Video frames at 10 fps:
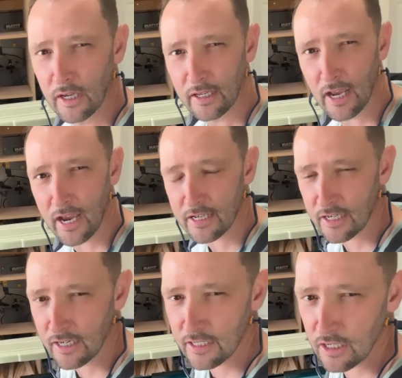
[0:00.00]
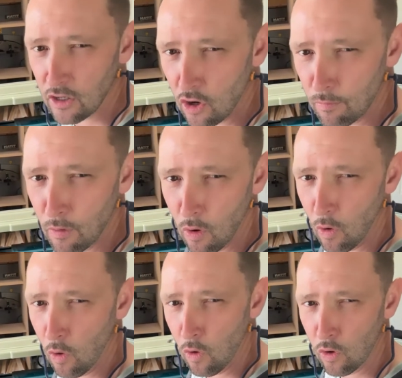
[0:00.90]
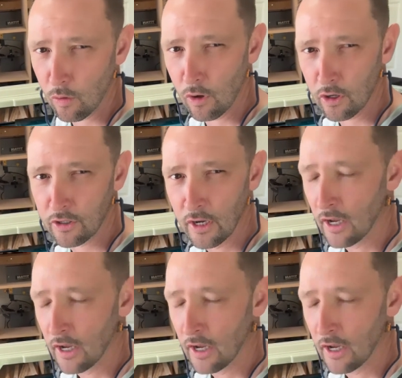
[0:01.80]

Yes, it is a lot more awkward.